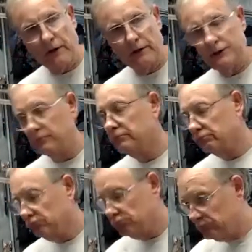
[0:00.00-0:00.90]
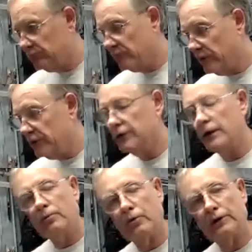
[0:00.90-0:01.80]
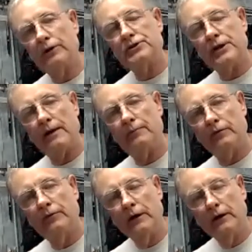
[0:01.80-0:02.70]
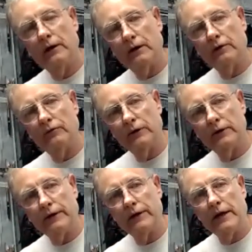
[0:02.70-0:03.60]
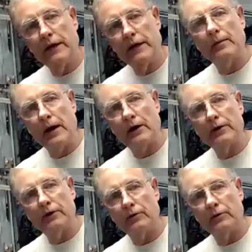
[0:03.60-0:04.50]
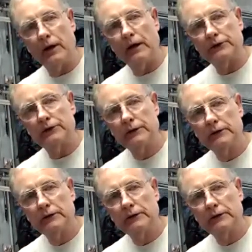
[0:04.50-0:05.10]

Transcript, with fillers: there, it's a, well, you did a pretty good job of of uh, keeping them out of your garage.